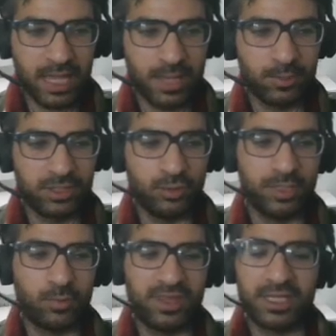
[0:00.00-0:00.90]
I will do
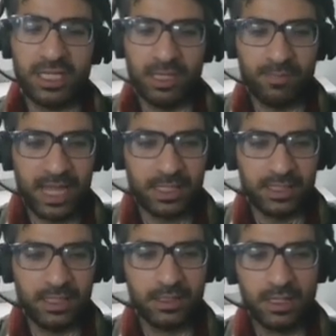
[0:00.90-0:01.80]
it with the key
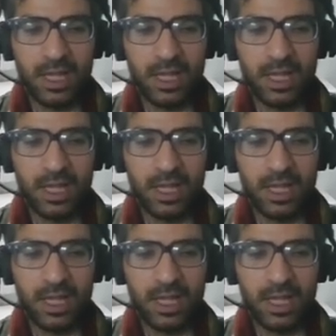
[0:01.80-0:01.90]
binding,